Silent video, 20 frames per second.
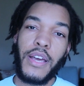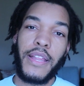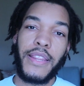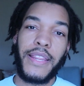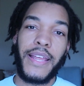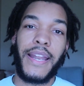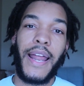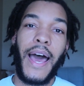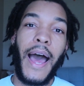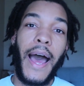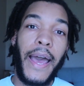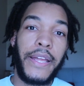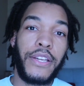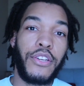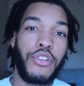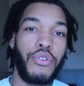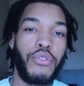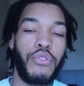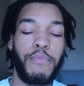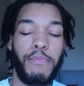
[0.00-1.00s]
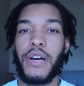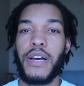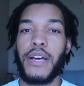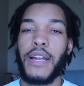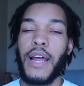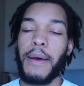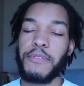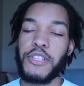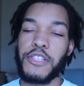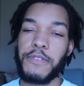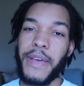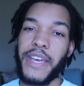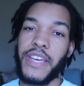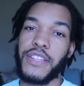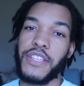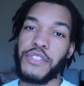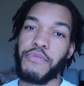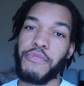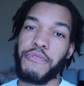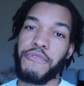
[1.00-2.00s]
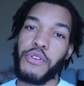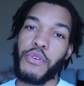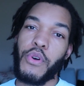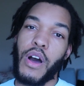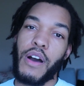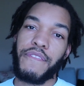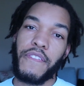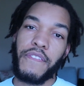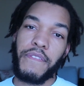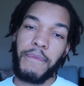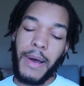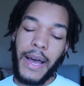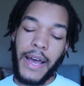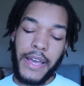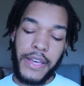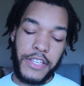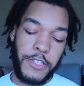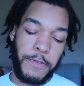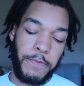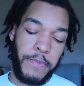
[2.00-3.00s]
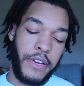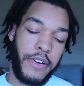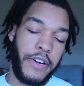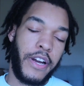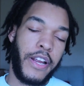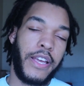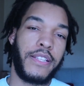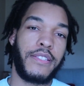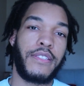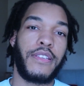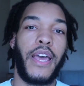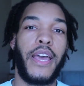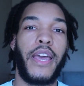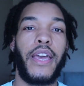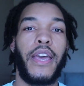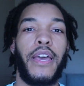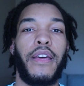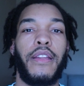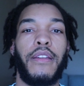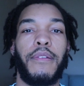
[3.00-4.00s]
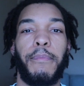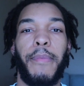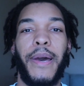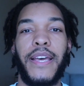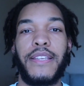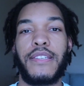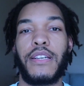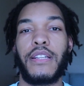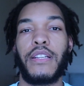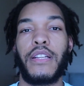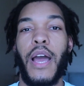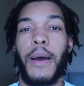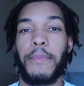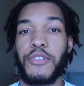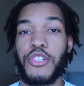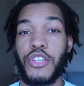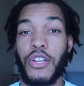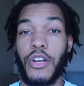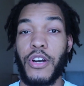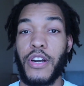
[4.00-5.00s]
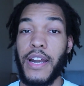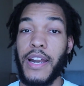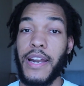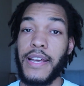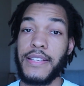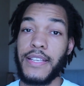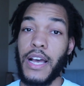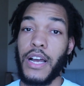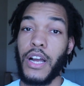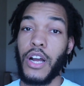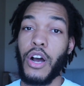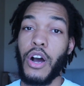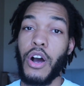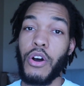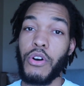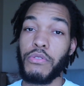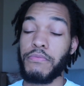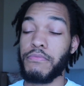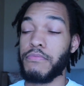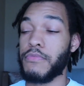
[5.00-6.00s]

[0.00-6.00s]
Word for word: than I do, but I'm just making this review off of my experience and basically I'm just learning as I go,